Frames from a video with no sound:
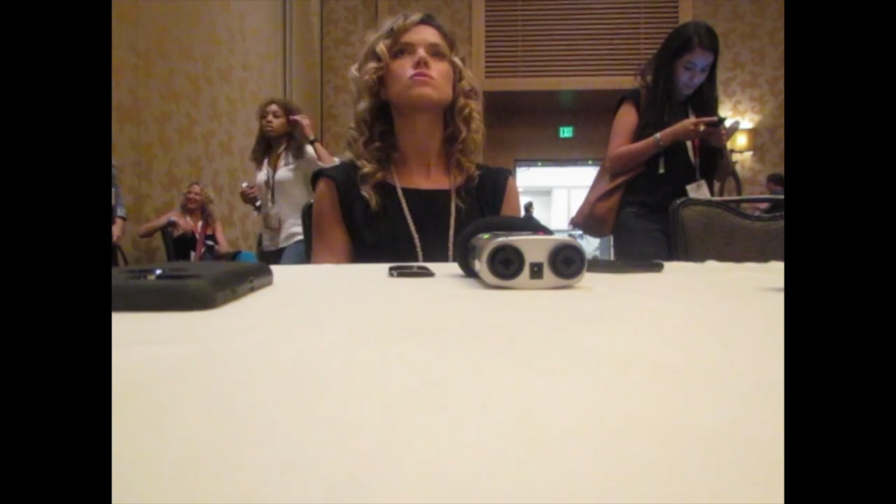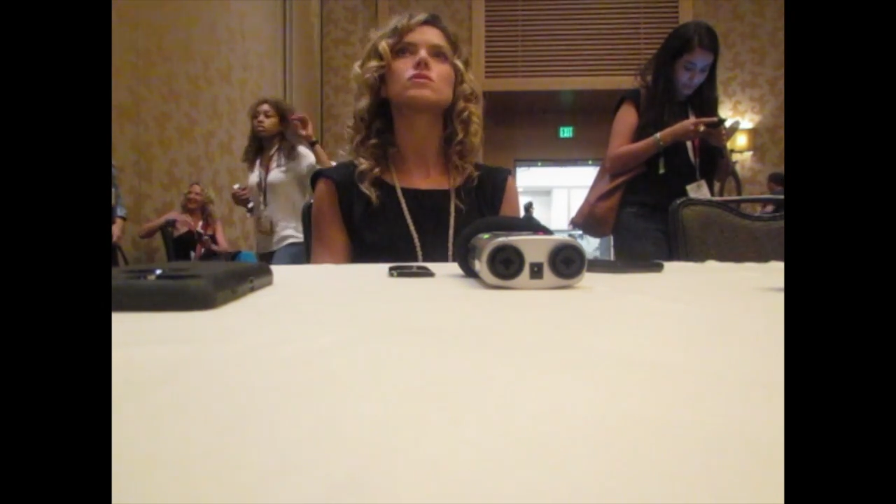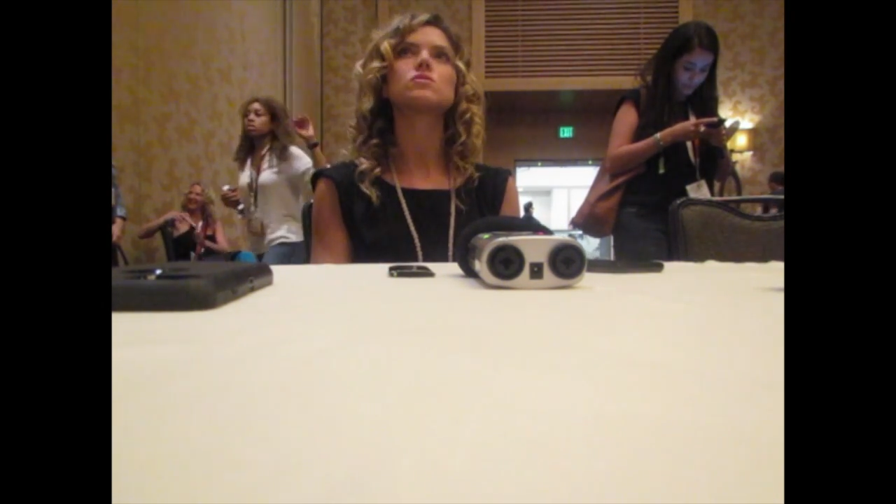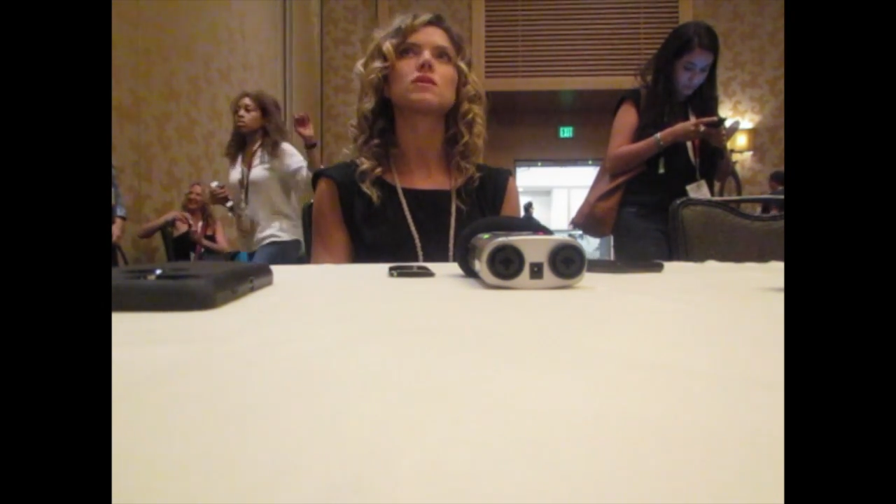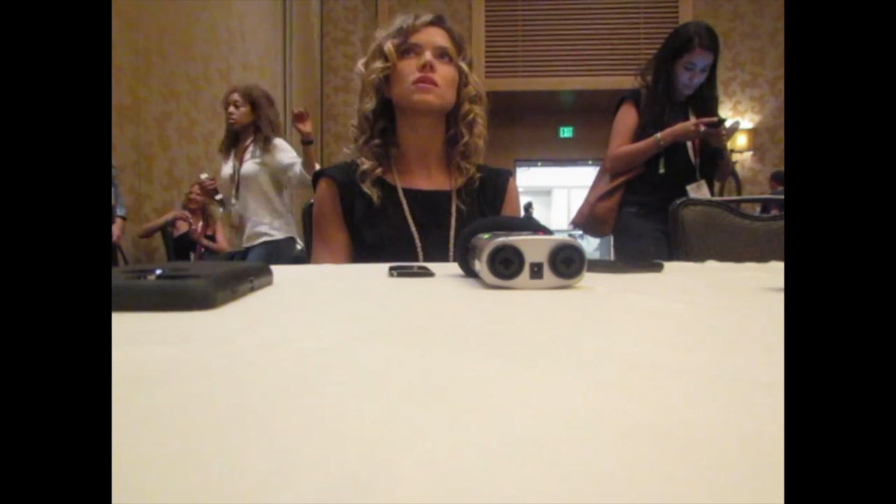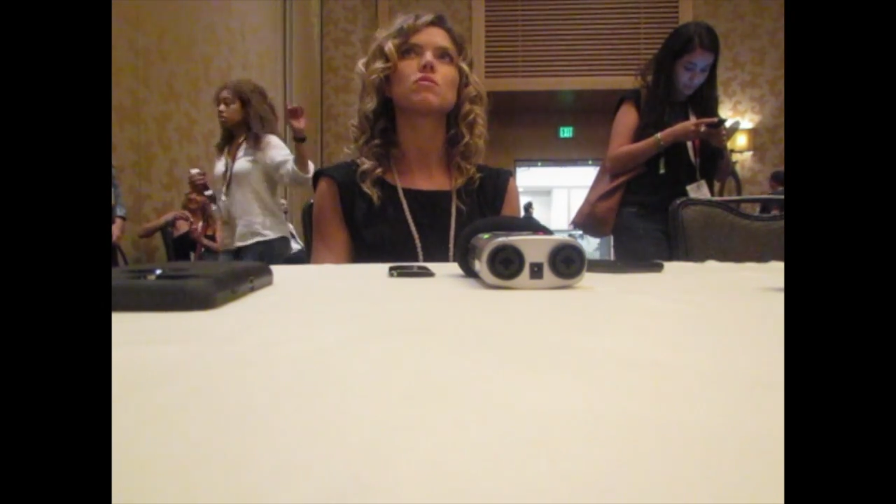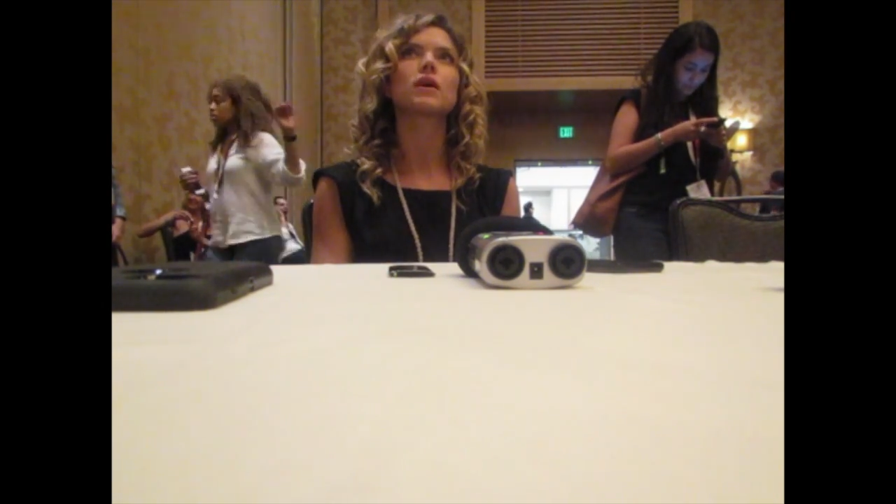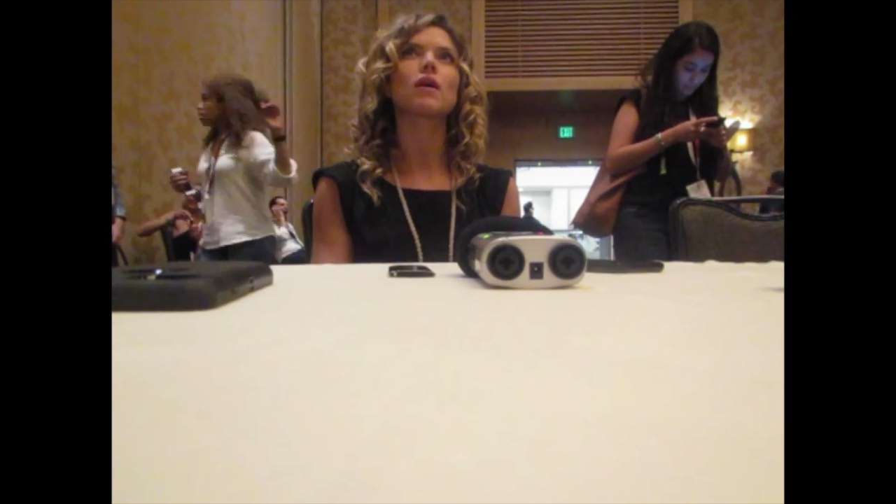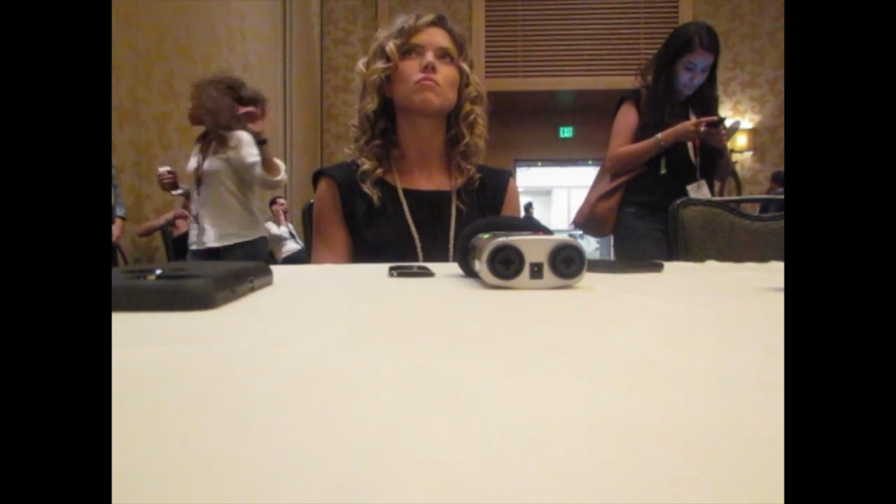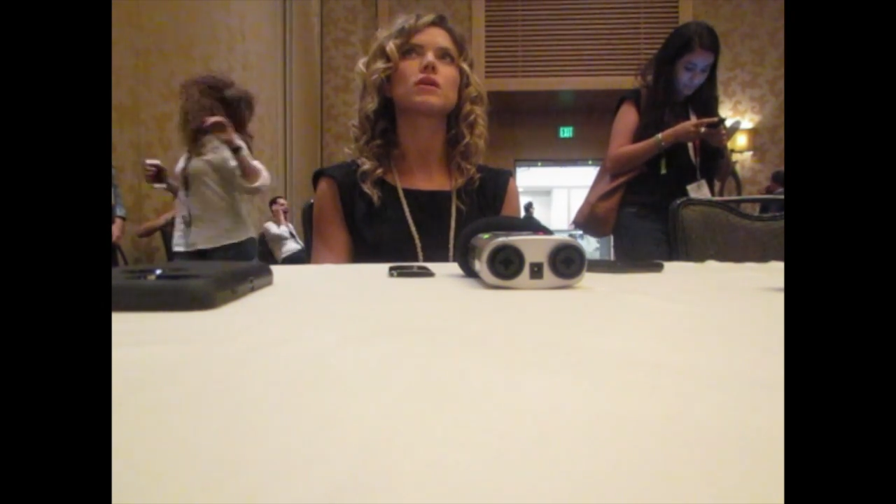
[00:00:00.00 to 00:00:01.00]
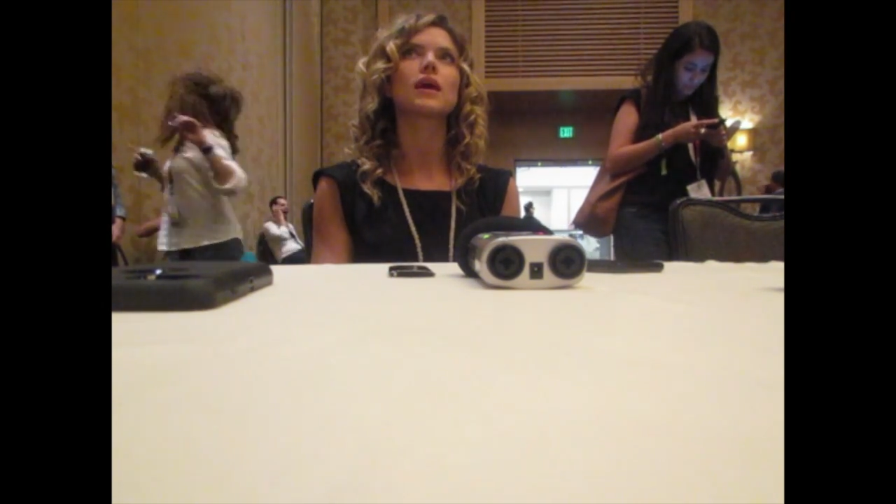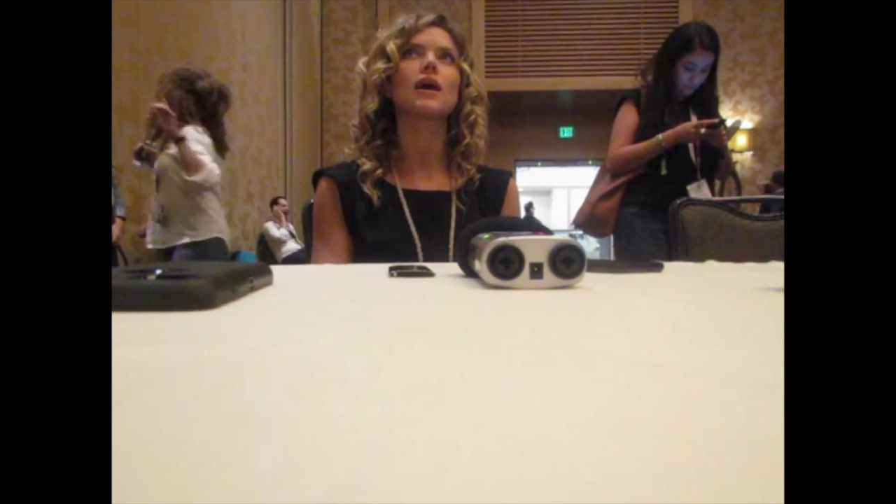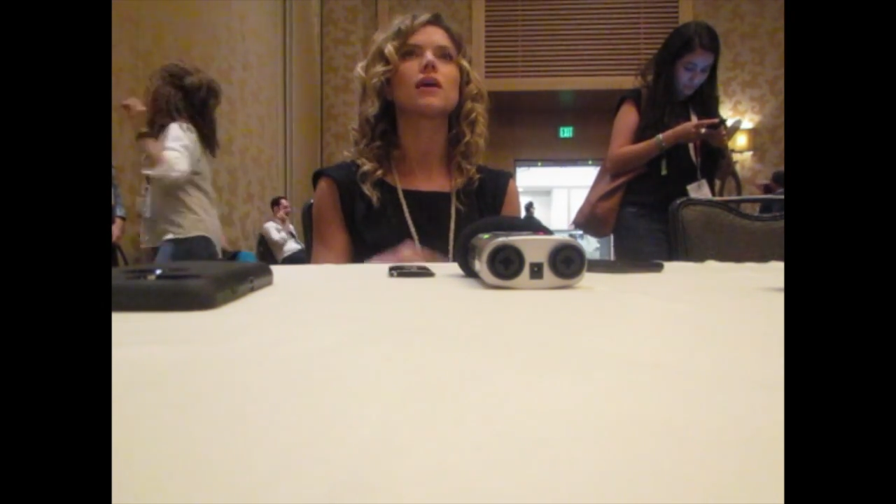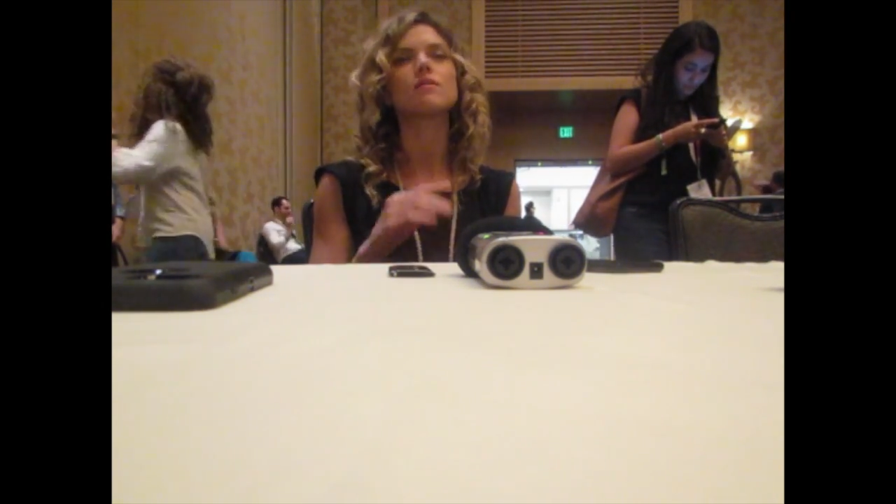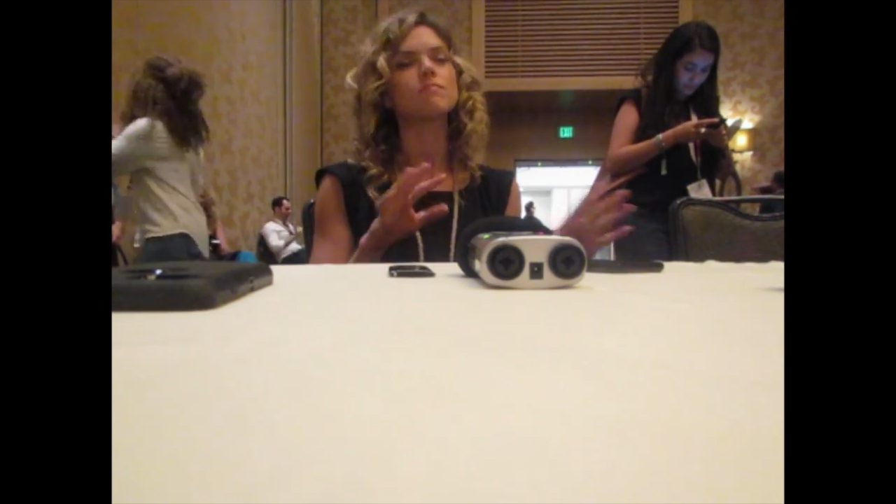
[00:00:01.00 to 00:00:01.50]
did I do anything with Cameron yet?